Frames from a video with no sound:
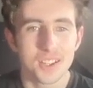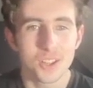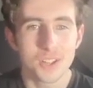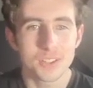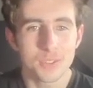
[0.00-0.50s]

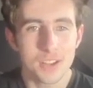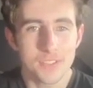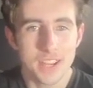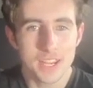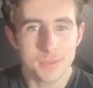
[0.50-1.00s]
Lots of love,
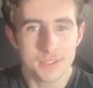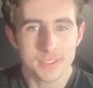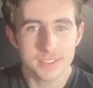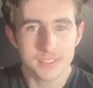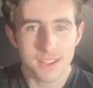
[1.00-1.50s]

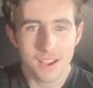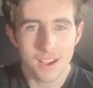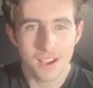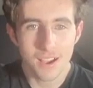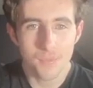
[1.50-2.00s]
neighbors.
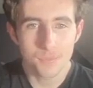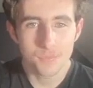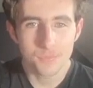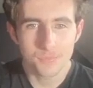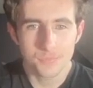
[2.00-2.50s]
Um,